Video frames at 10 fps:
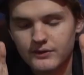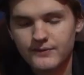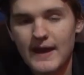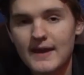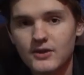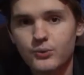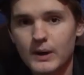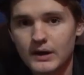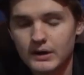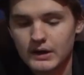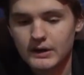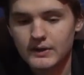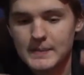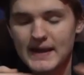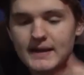phase where
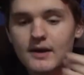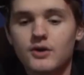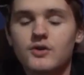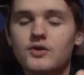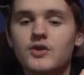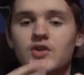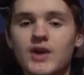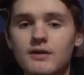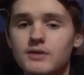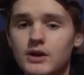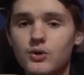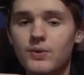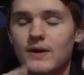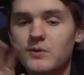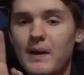the main character is discovering new
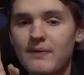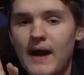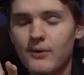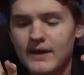things about how the